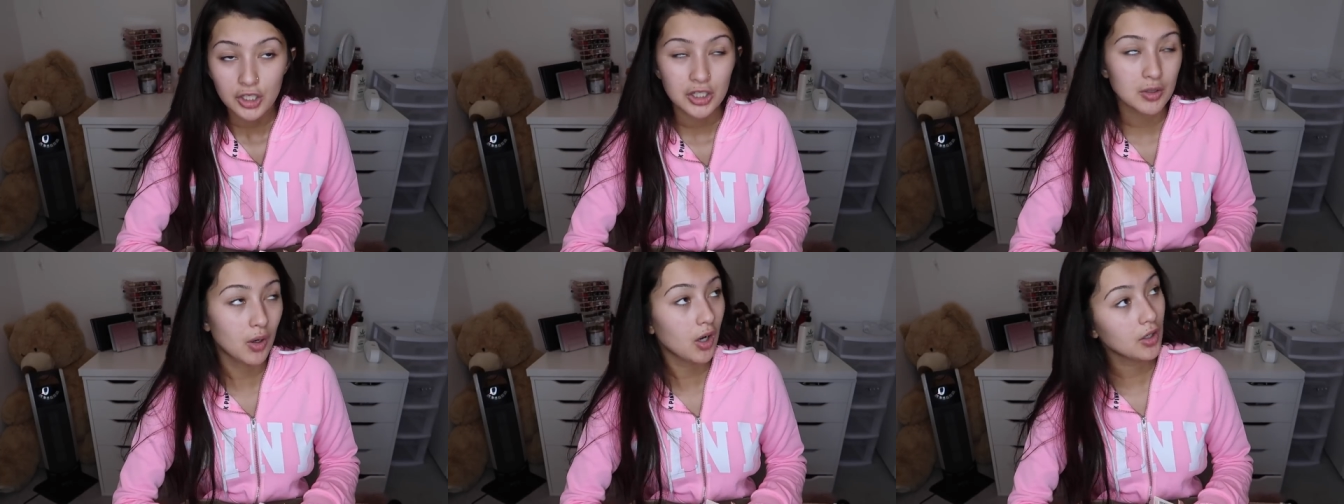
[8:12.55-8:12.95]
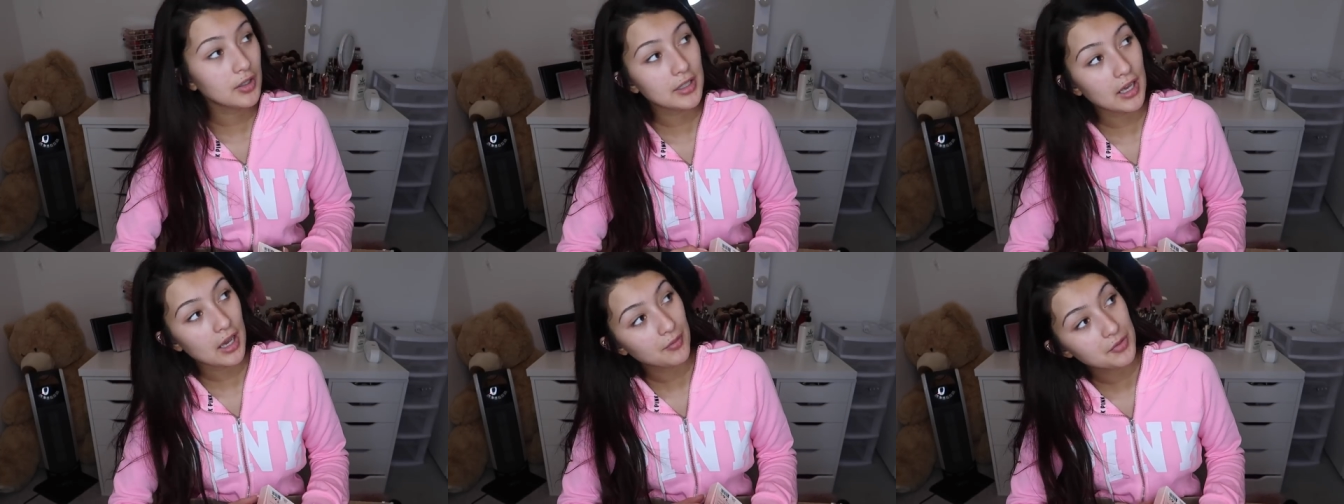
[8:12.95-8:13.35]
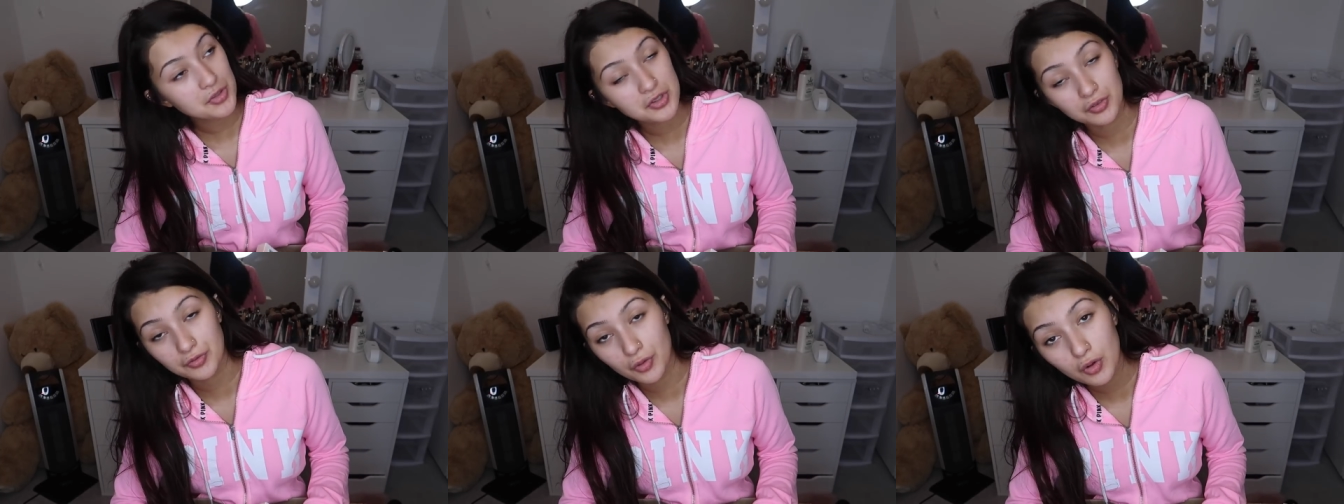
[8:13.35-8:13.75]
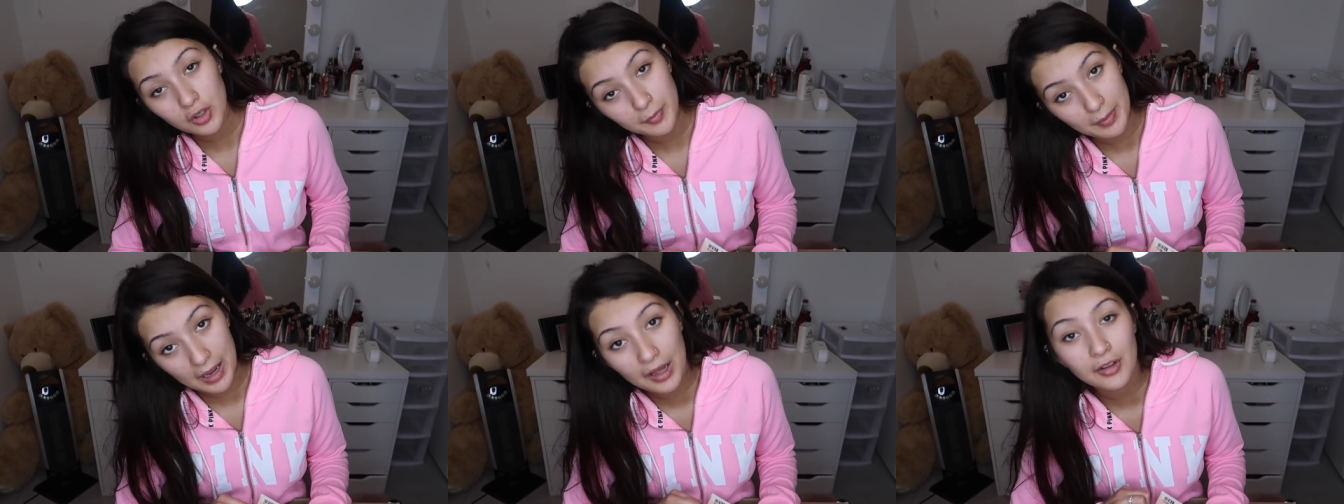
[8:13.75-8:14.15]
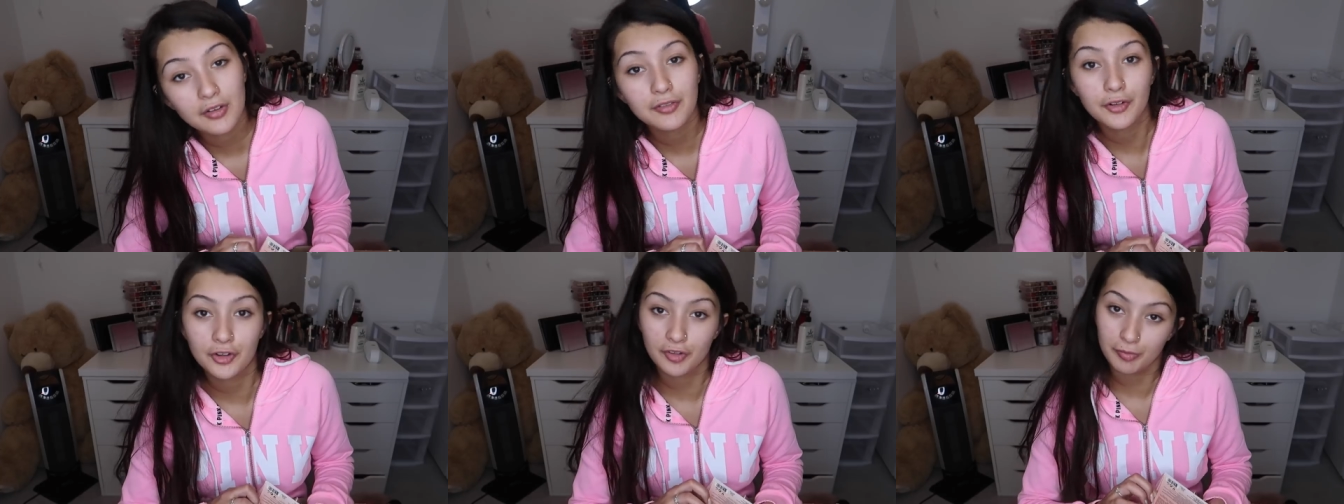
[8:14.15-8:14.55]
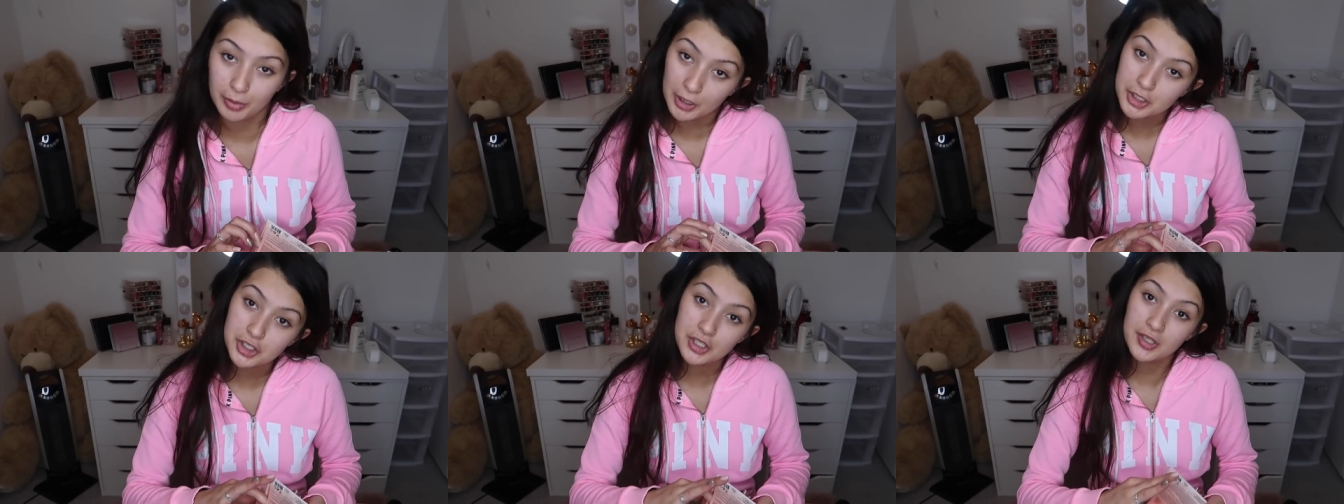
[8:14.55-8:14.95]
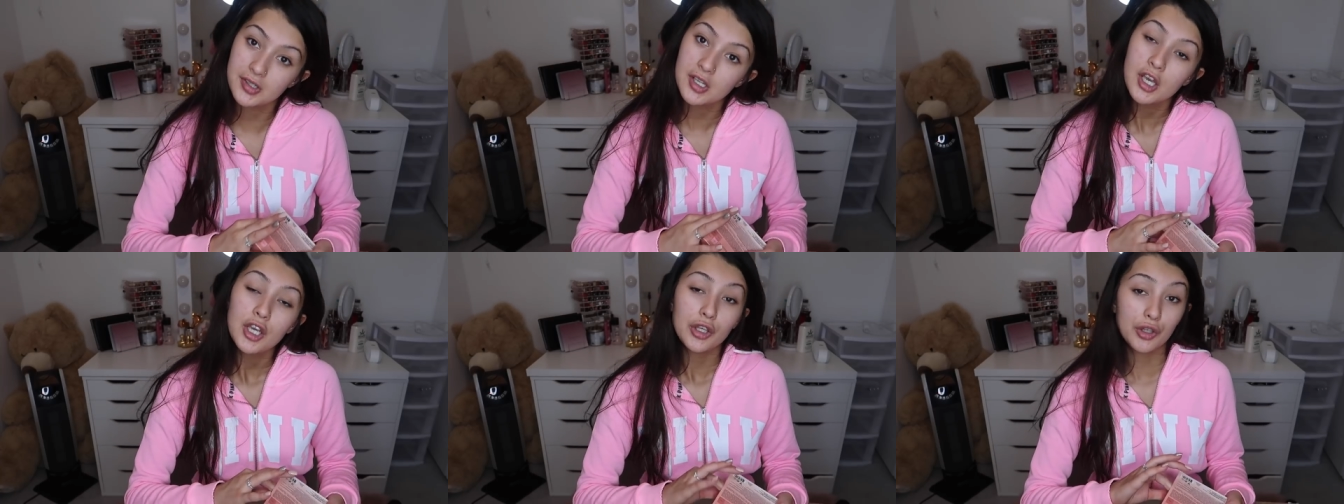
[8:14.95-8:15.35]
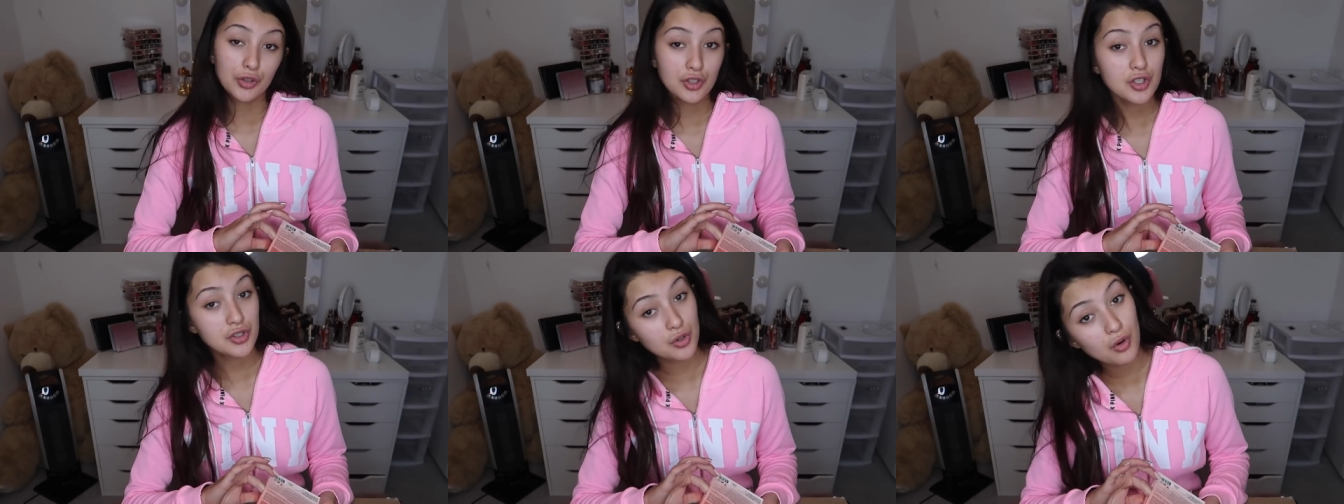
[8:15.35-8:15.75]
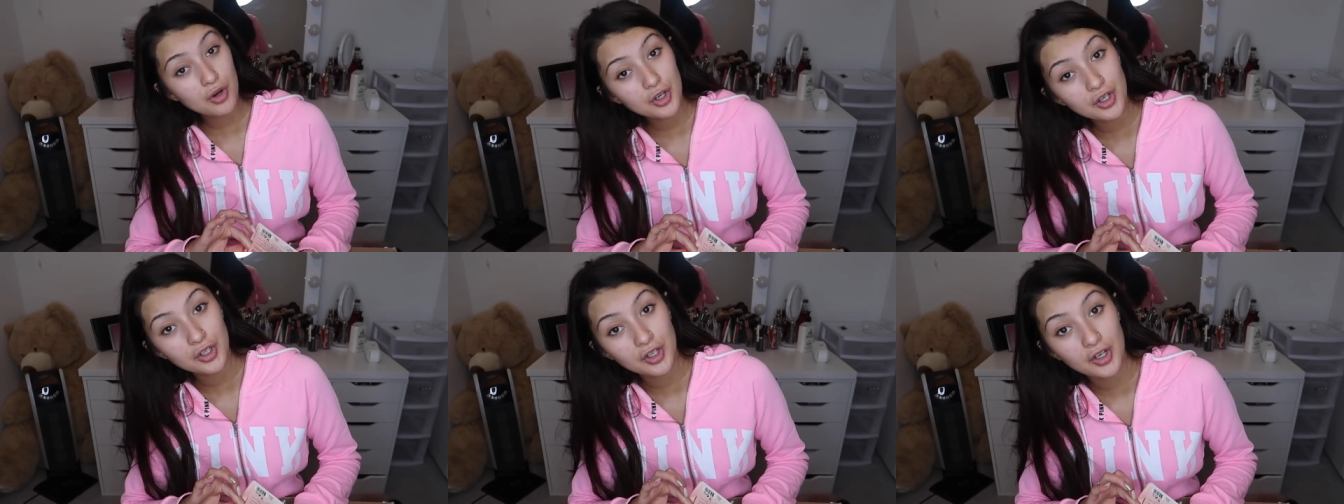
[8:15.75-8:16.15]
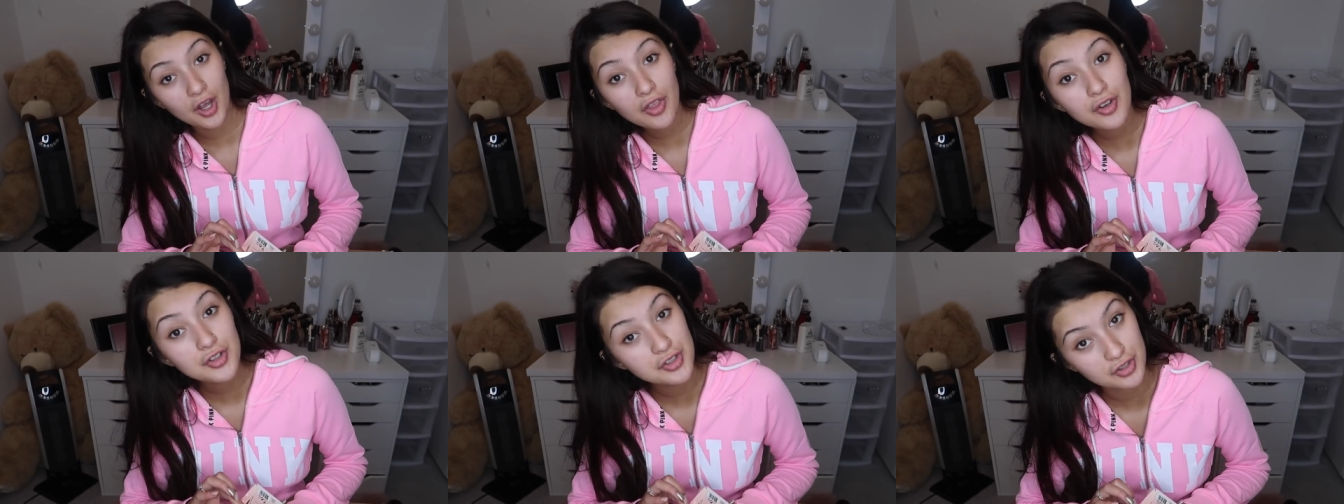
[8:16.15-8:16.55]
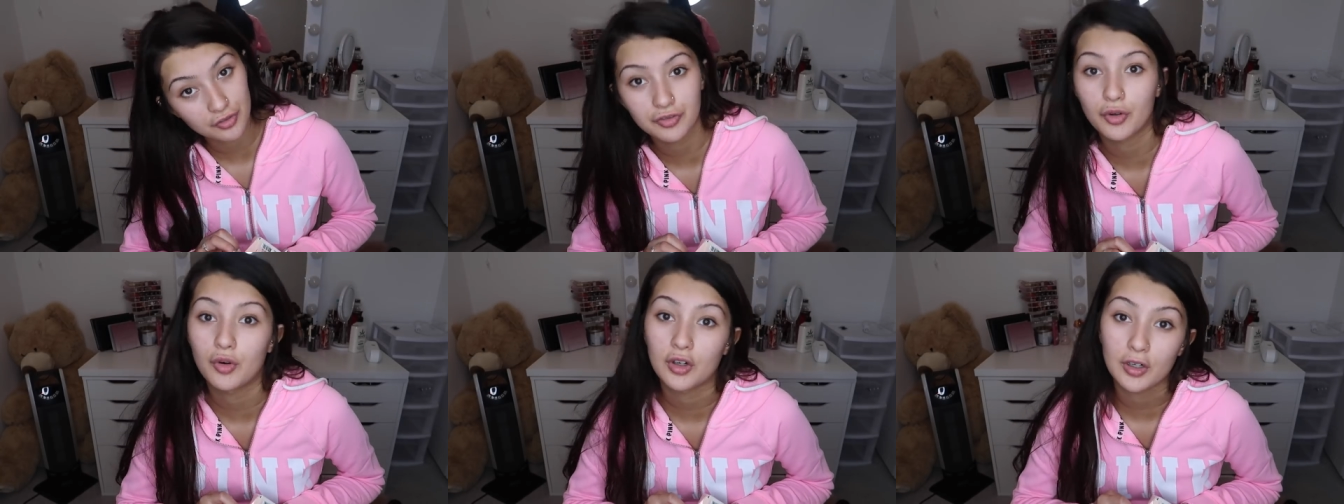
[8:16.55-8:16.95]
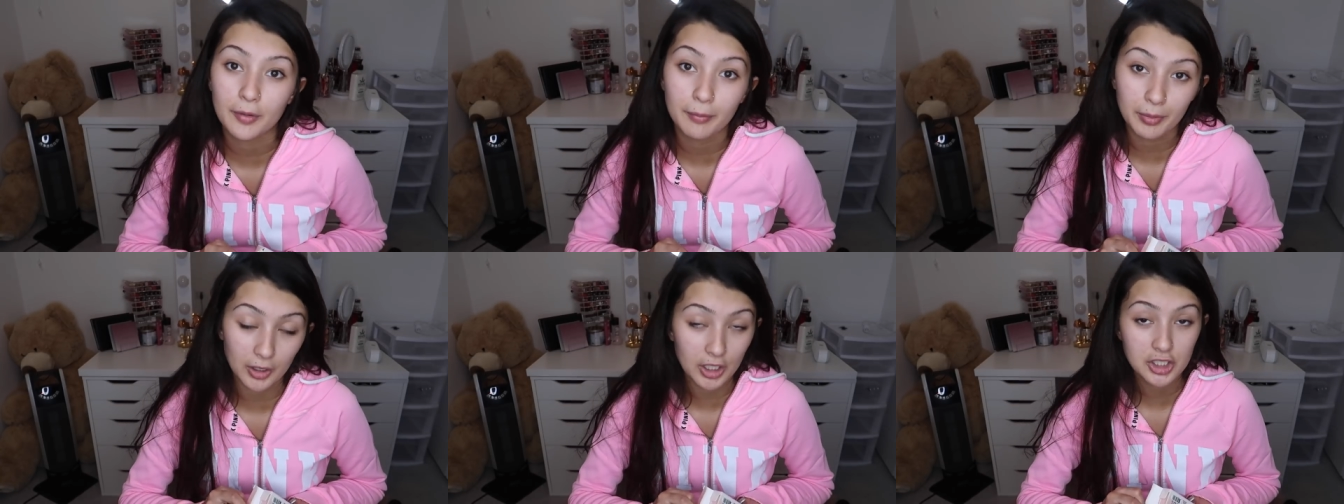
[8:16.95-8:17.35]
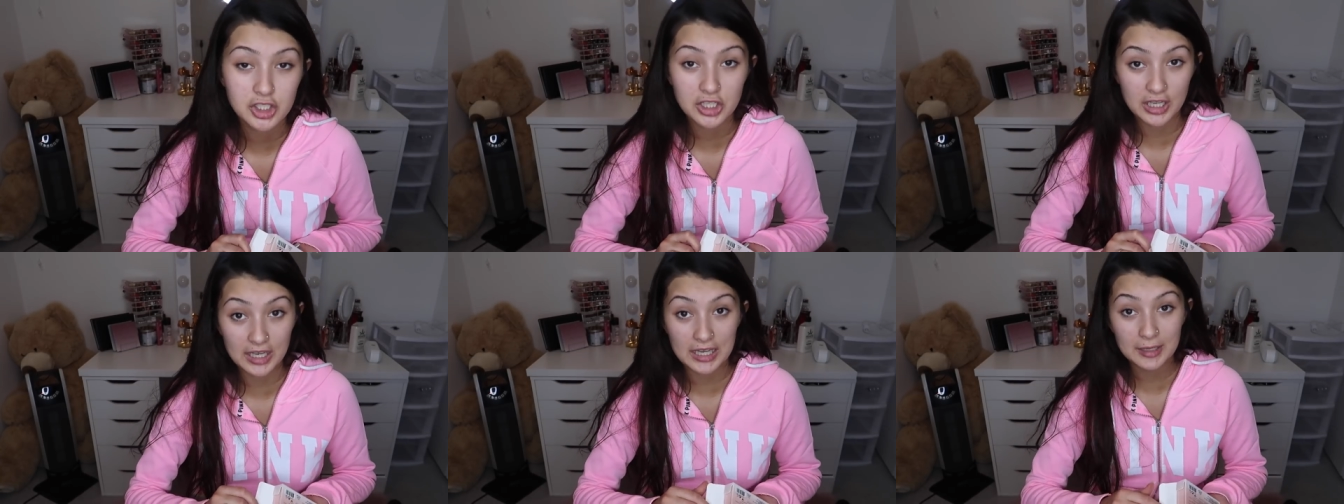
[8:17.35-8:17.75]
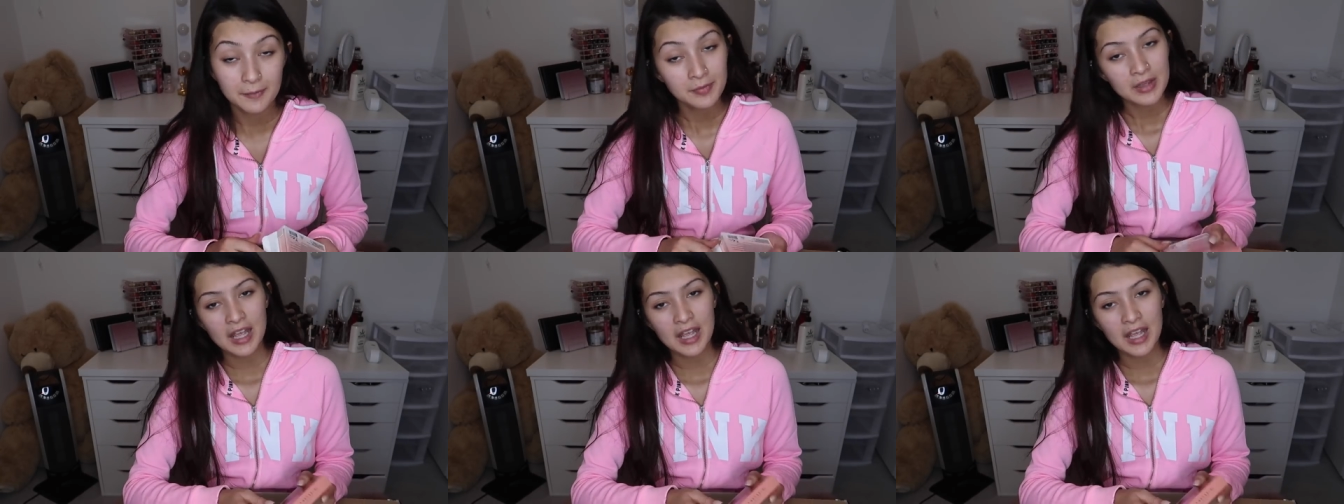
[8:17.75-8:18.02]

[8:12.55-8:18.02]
you already have a Sephora palette full of blushes, you just ordered another Sephora blush kit,